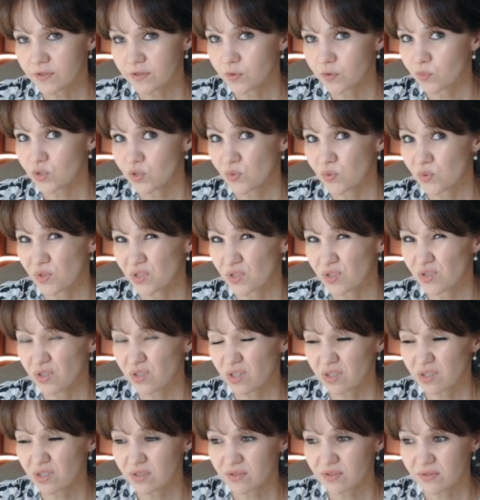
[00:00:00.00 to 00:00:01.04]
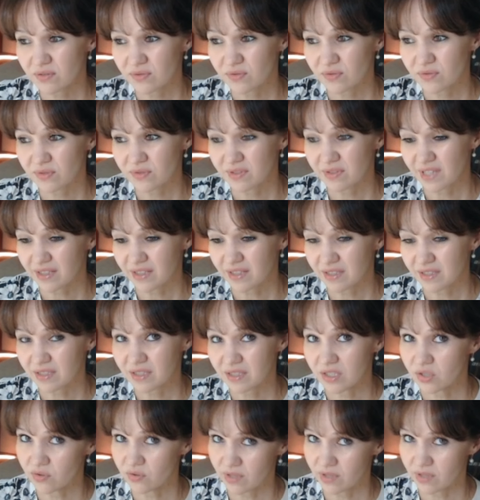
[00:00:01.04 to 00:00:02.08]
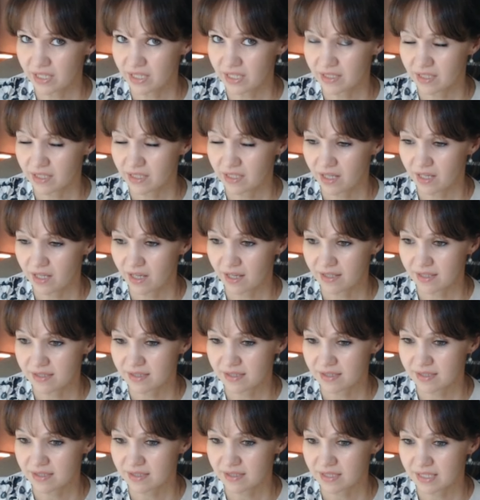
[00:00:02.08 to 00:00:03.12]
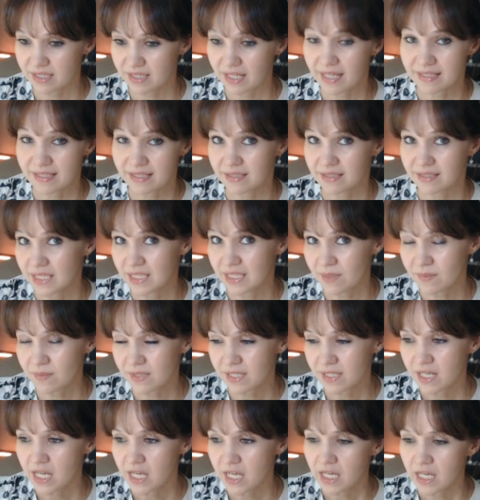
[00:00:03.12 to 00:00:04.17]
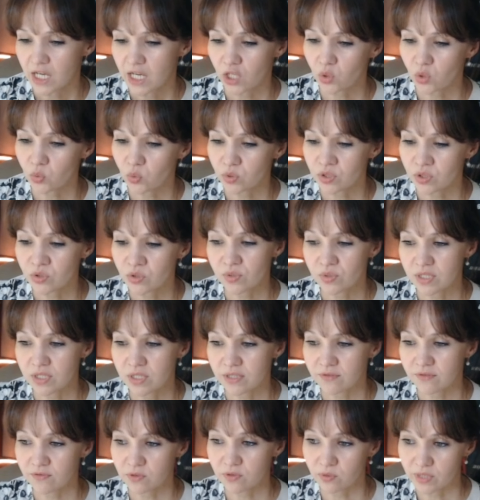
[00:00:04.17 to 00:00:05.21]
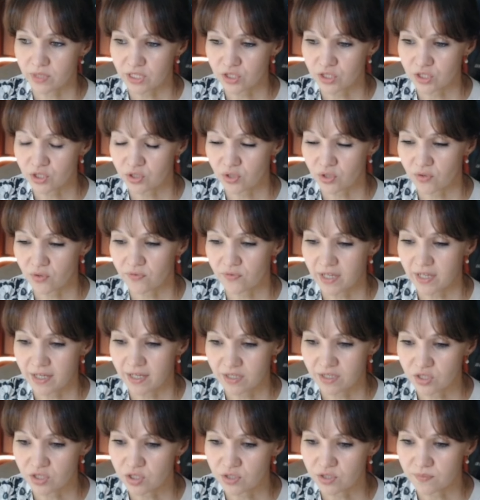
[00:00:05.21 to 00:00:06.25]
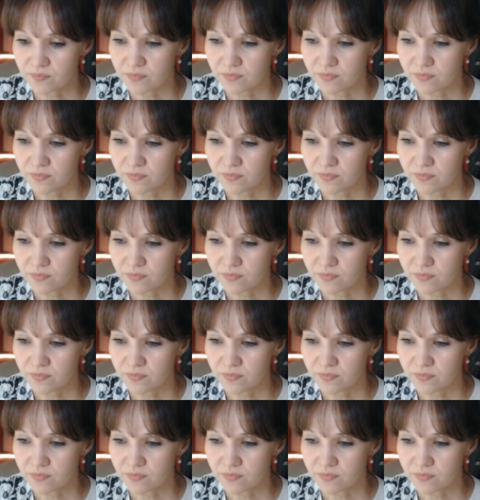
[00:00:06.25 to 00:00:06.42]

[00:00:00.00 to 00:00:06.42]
which was not that great as it seems according to the evaluation of the engine.